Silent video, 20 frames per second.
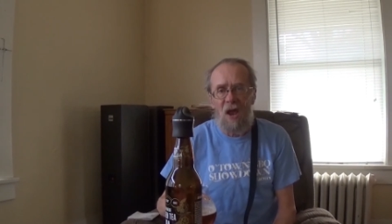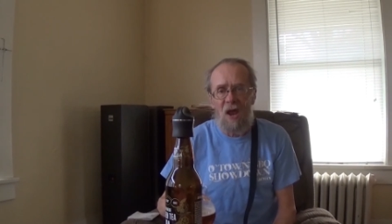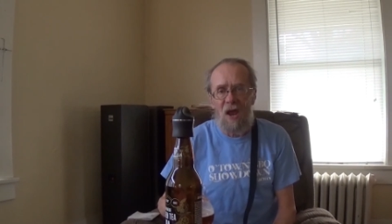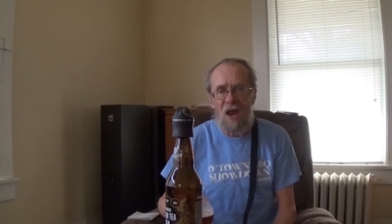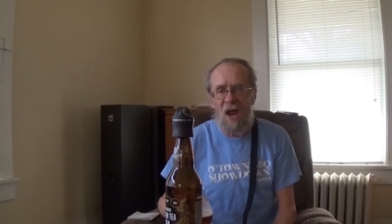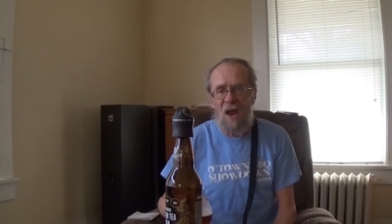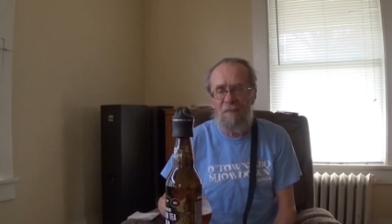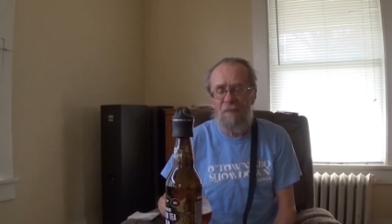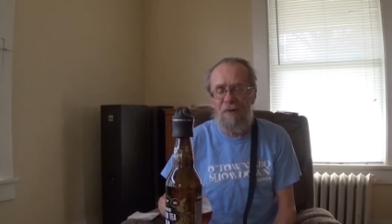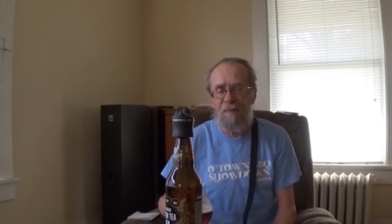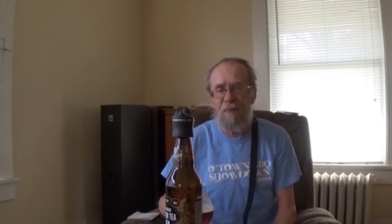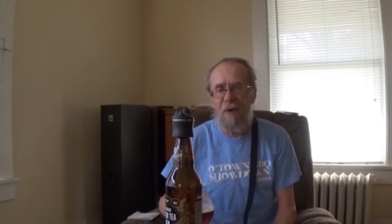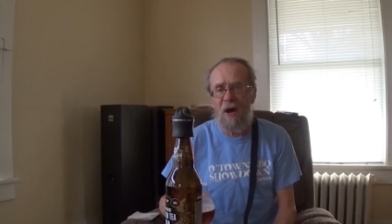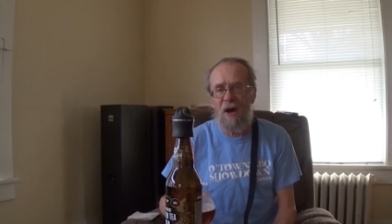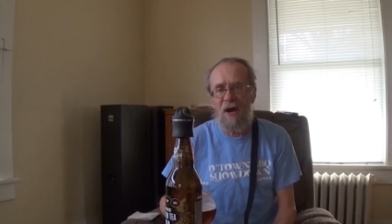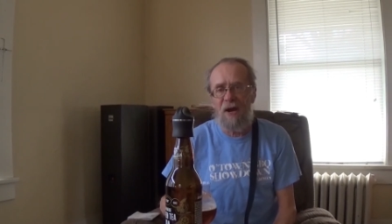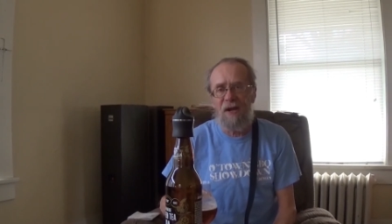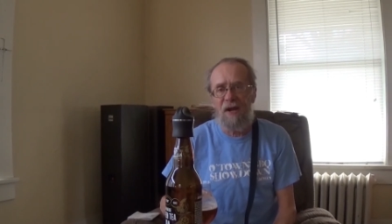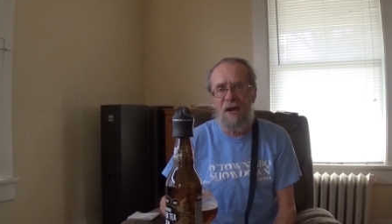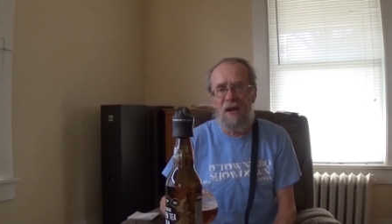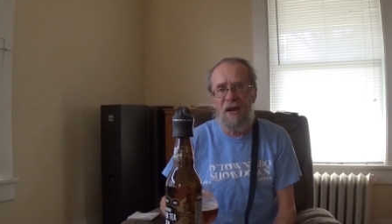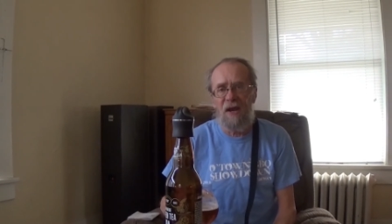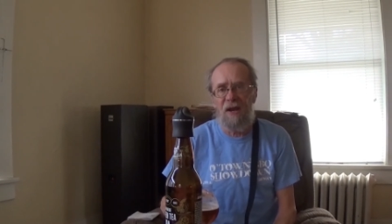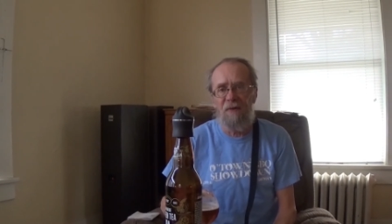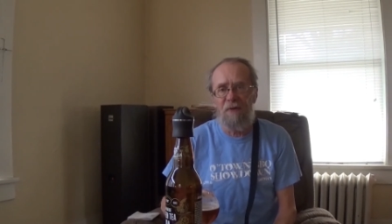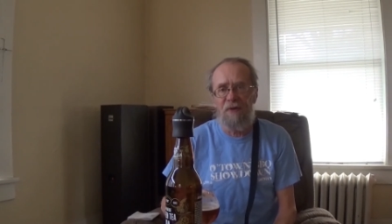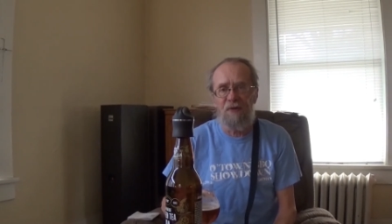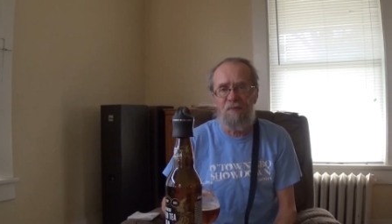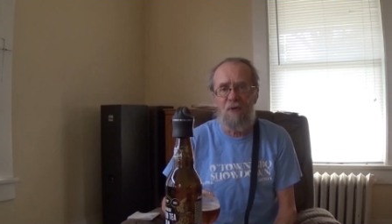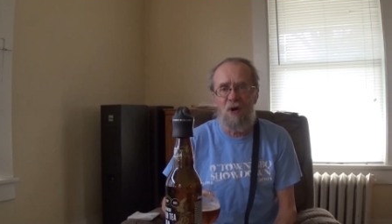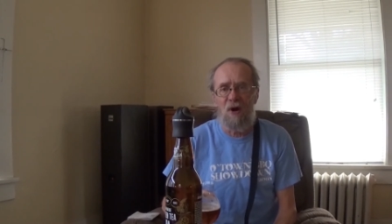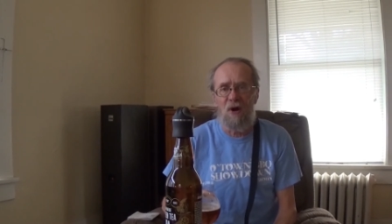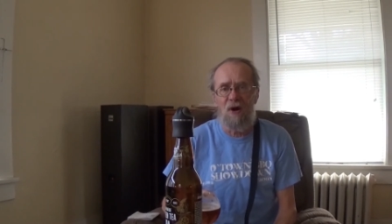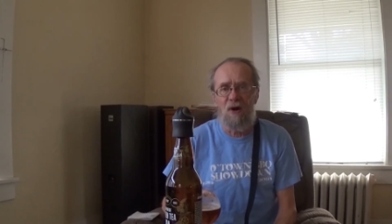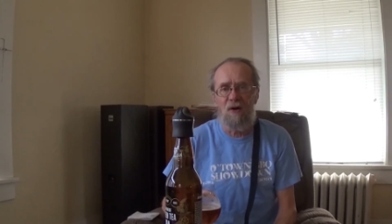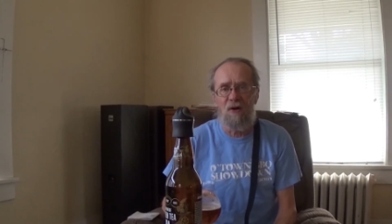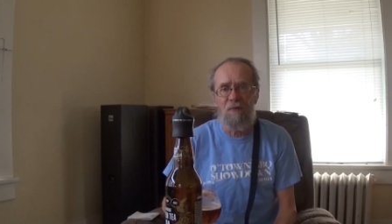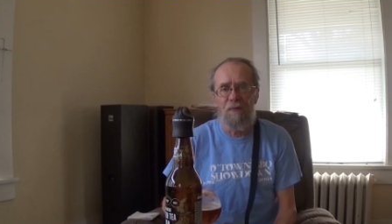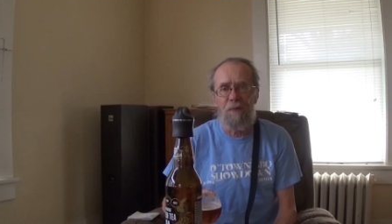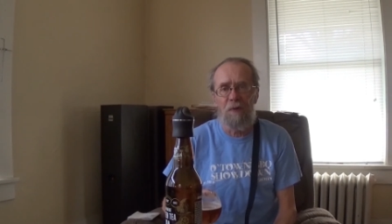happy Pi Day
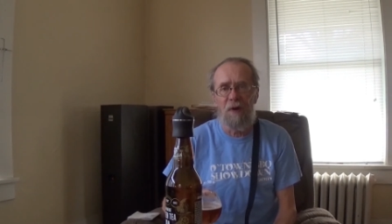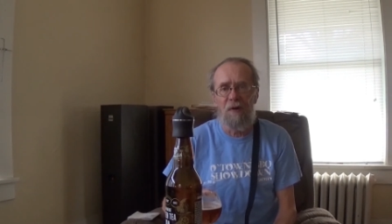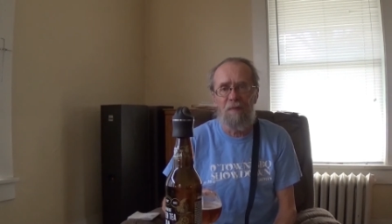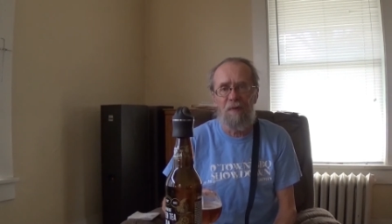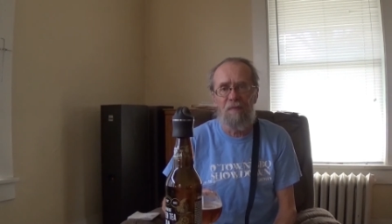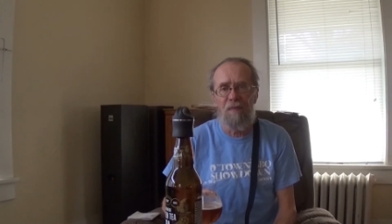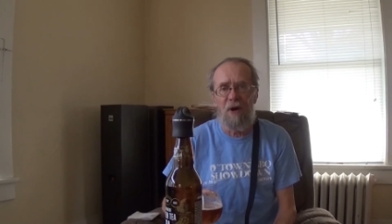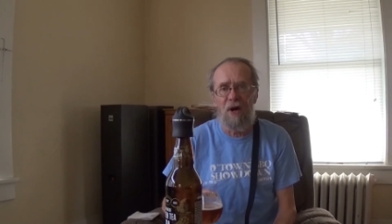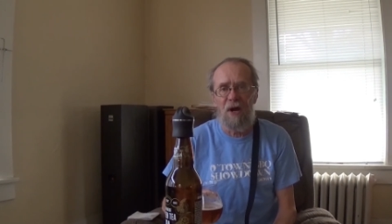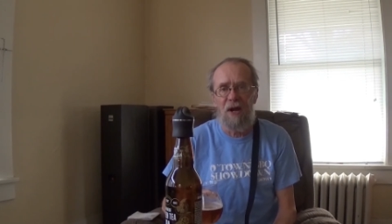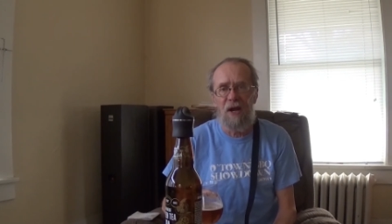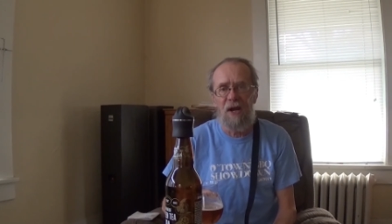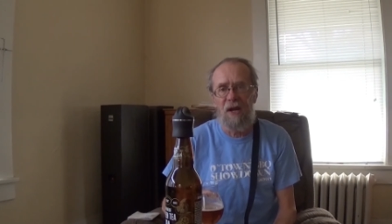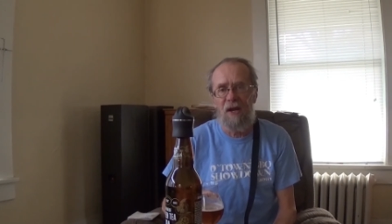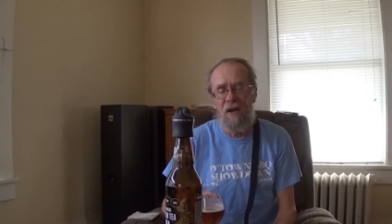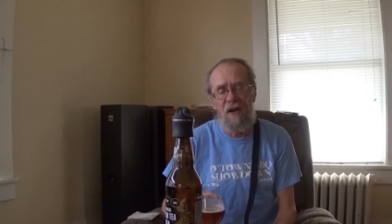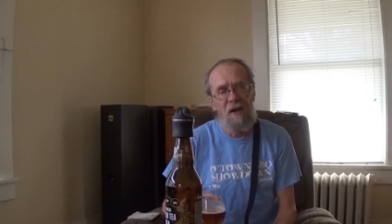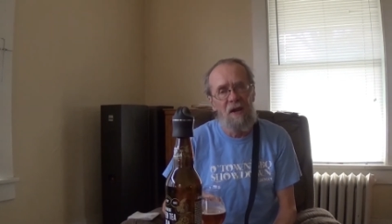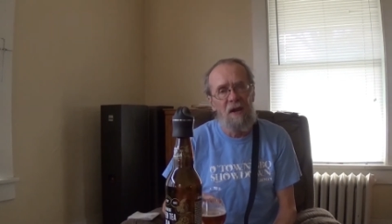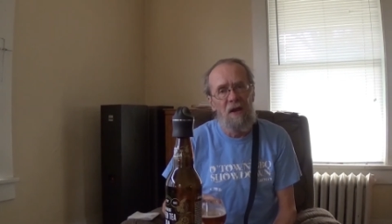tomorrow for everybody.